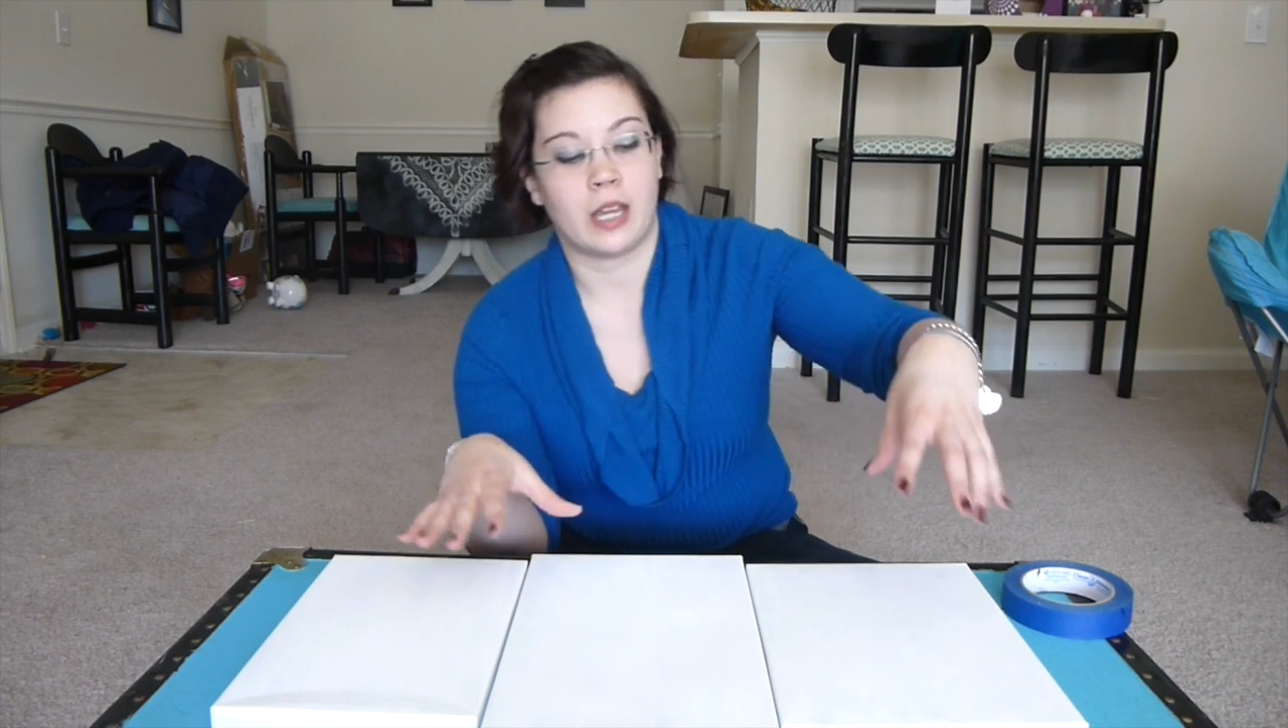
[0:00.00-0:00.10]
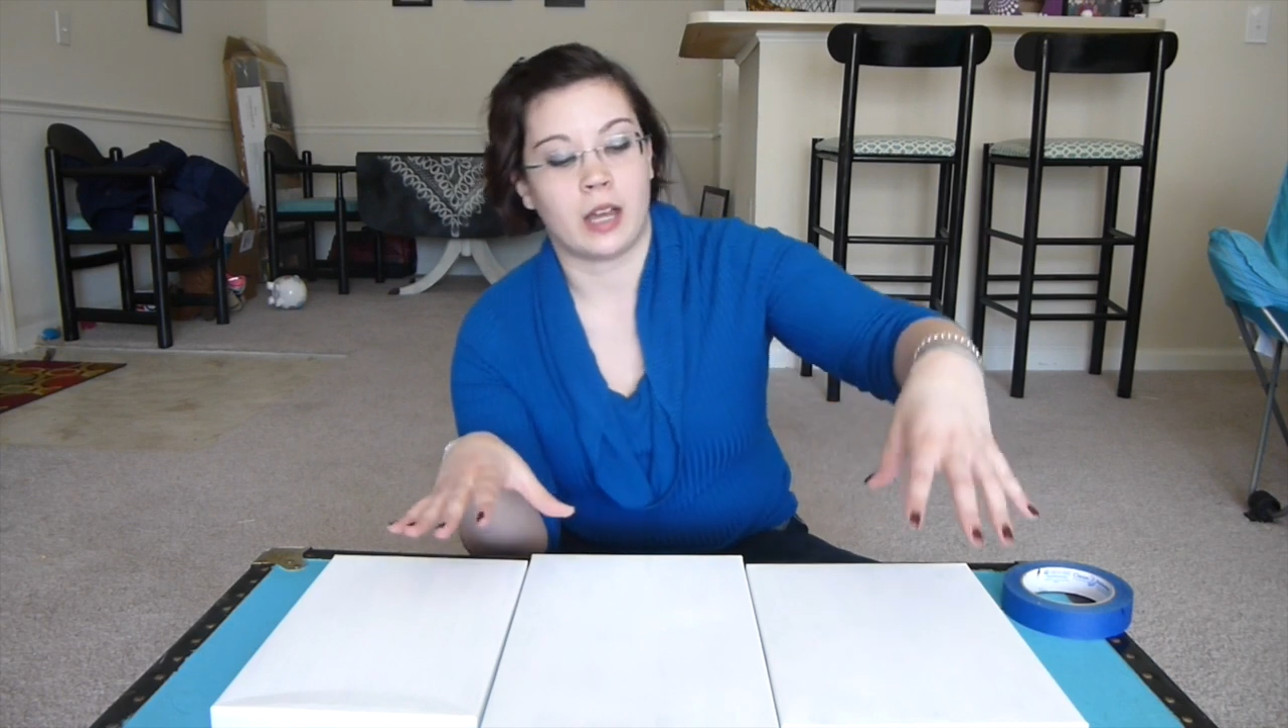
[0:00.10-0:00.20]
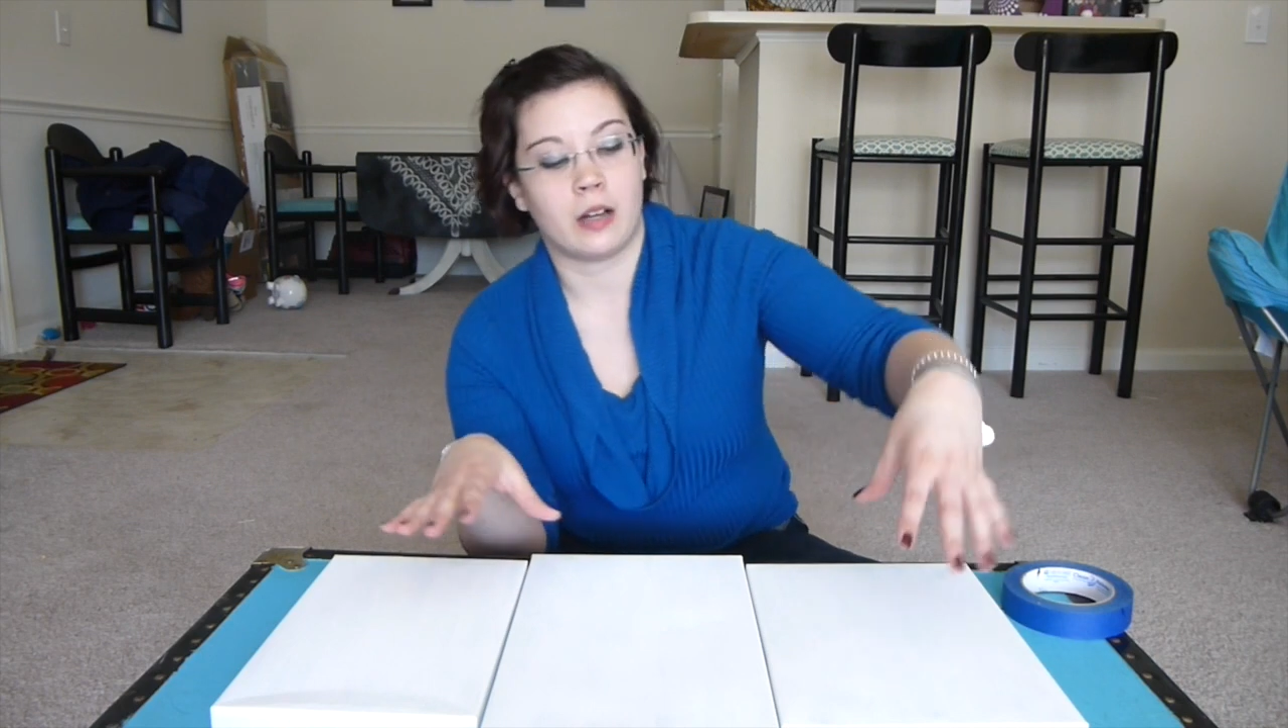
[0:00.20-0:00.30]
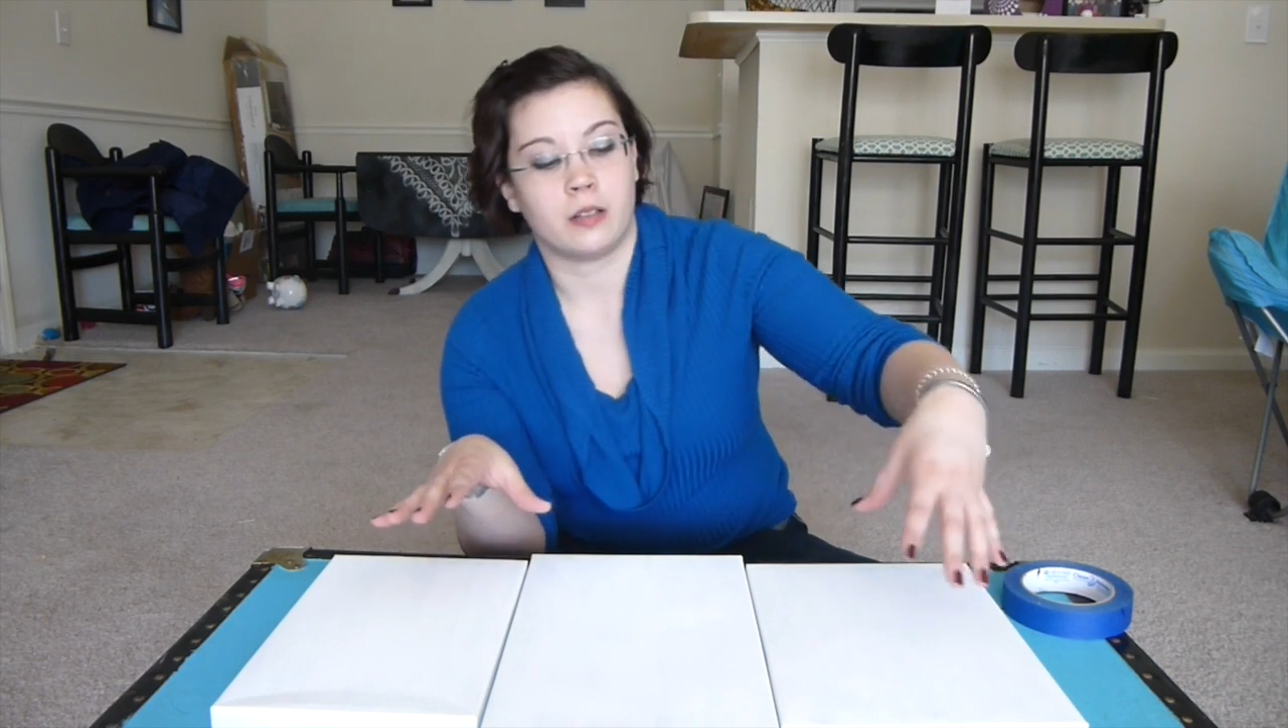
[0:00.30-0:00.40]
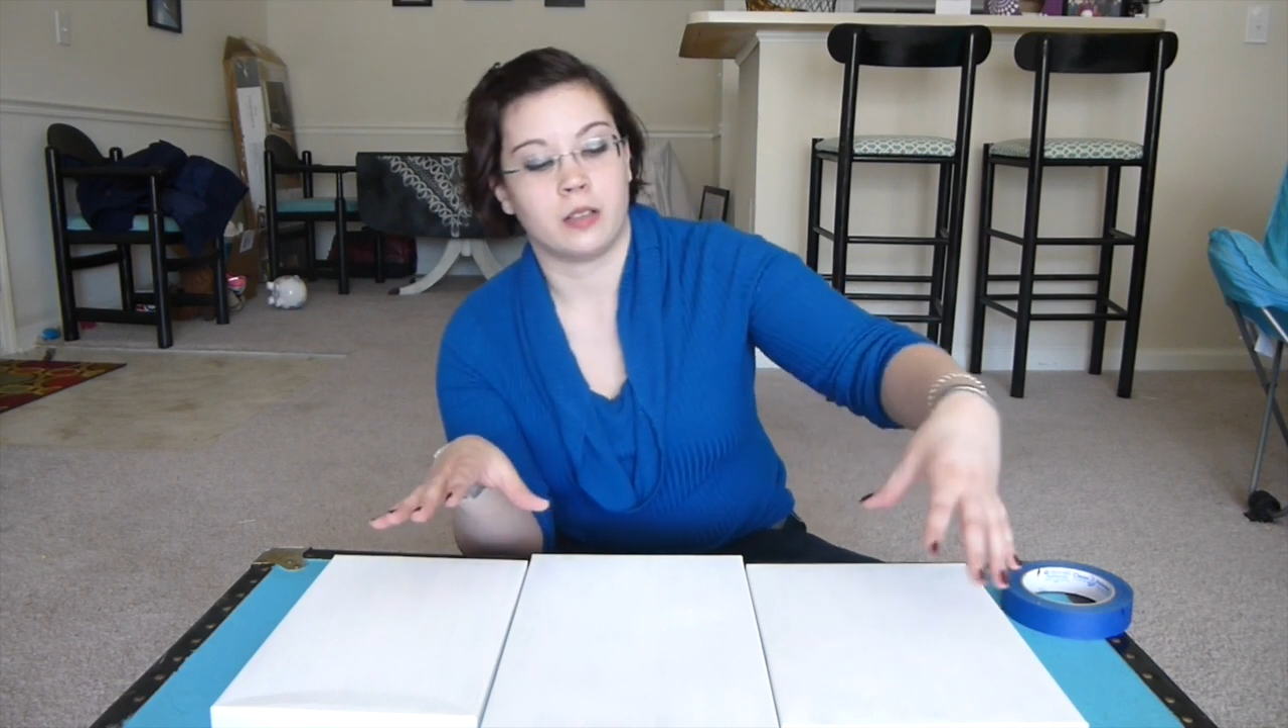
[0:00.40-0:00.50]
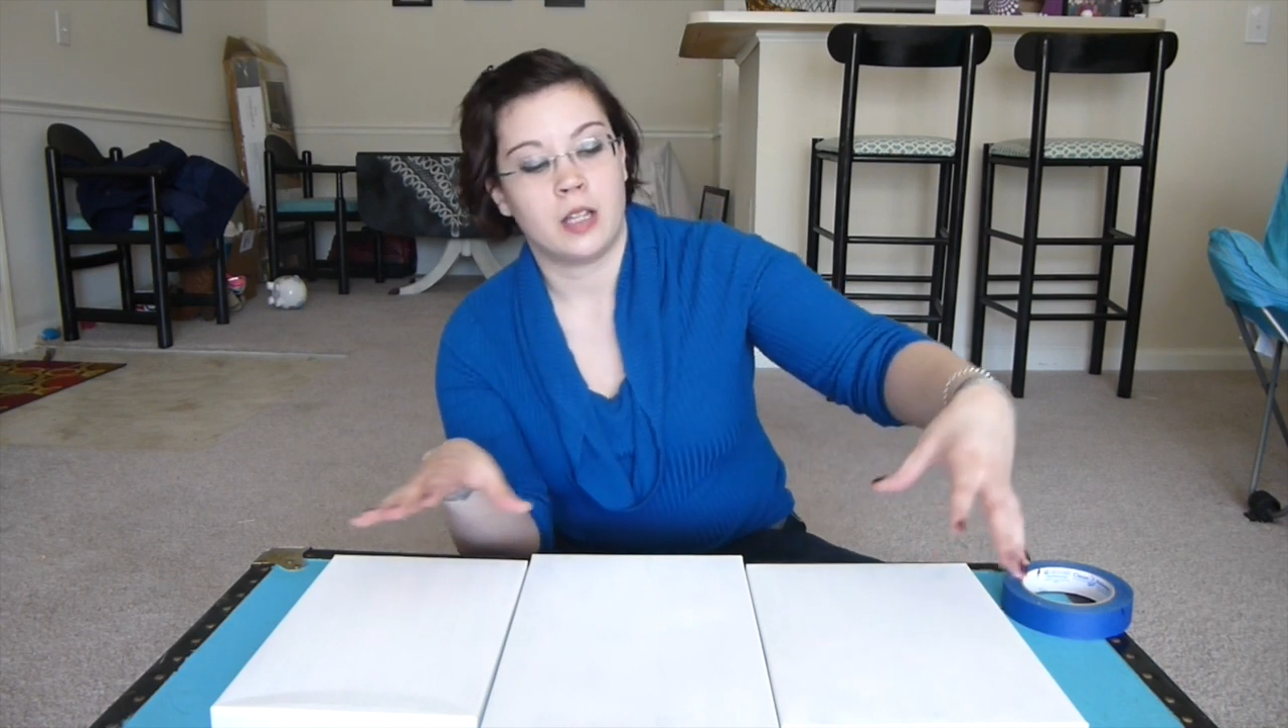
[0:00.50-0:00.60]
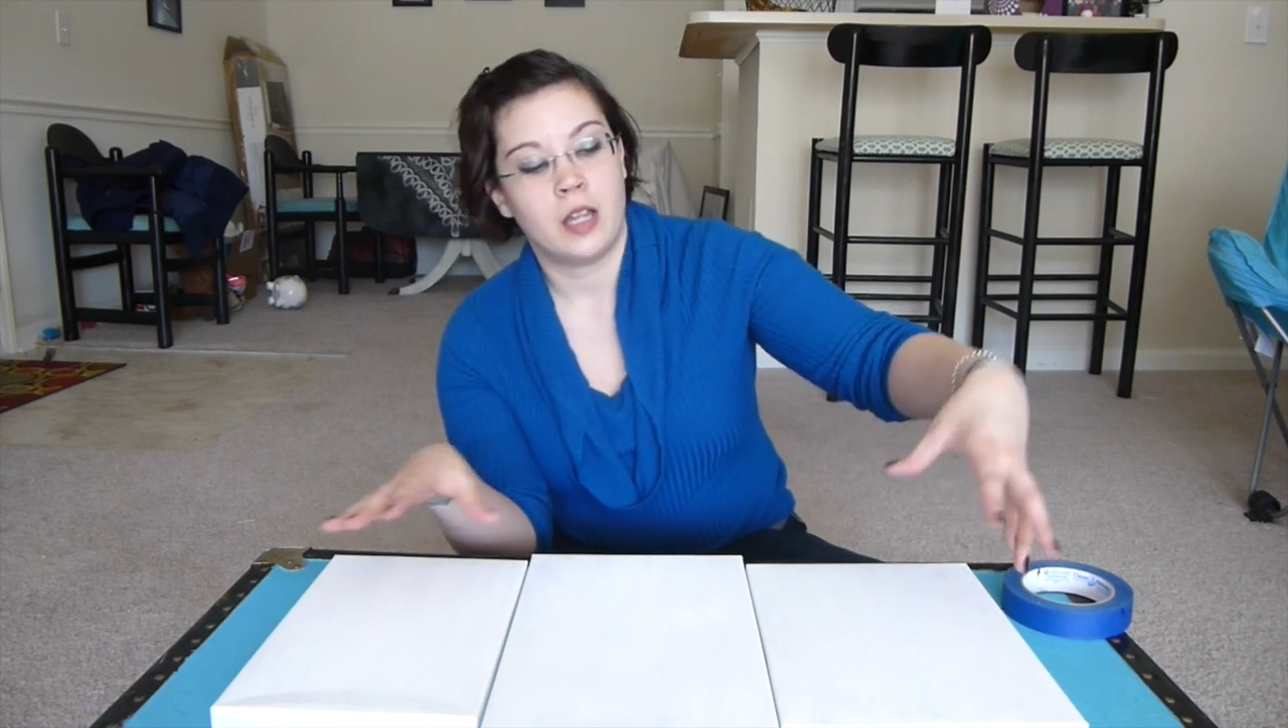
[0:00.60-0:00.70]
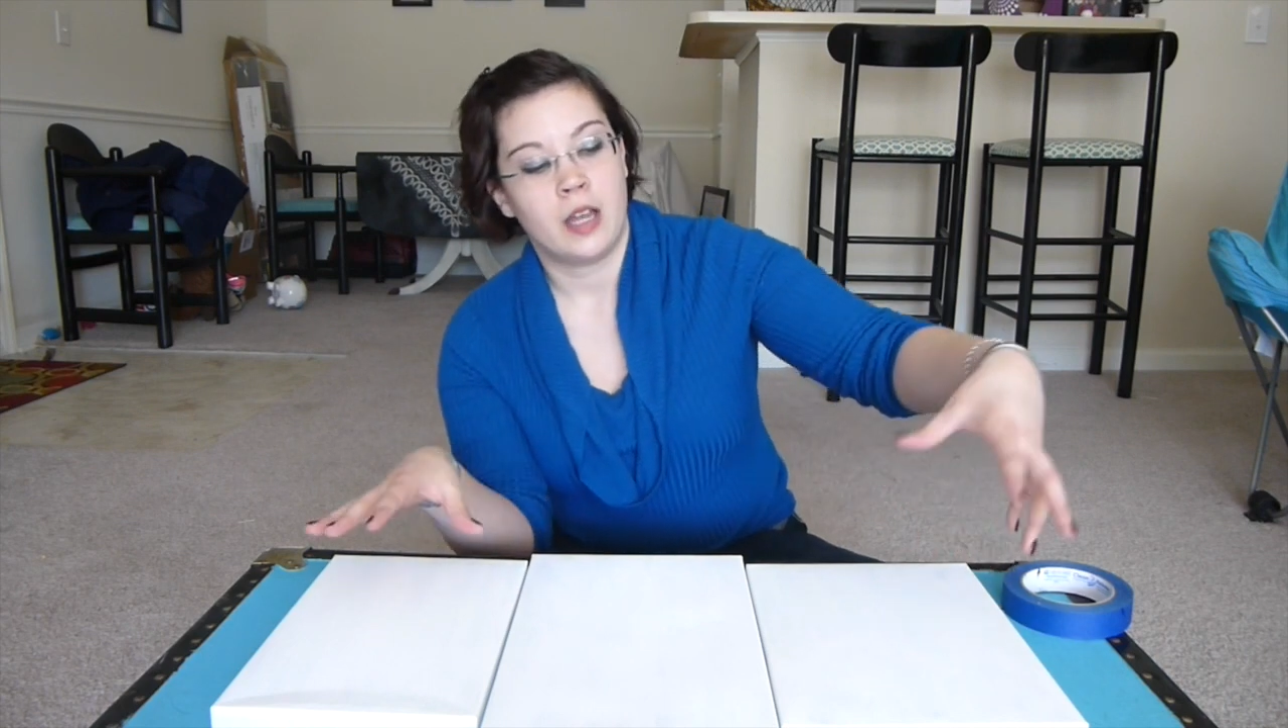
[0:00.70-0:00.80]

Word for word: tell